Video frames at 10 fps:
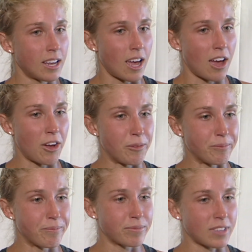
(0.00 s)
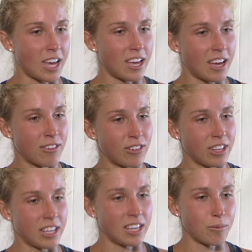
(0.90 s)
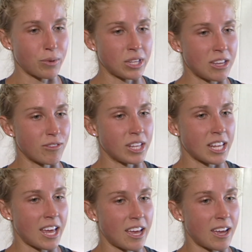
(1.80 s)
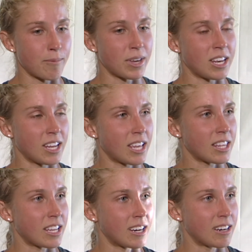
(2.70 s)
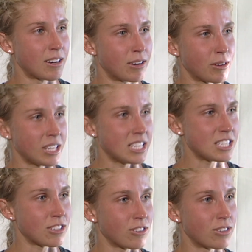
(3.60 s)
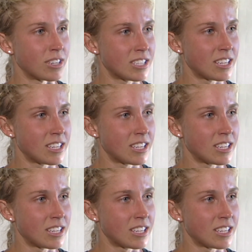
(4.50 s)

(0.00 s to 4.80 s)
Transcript: and I really am believing that I'm going to get there really soon.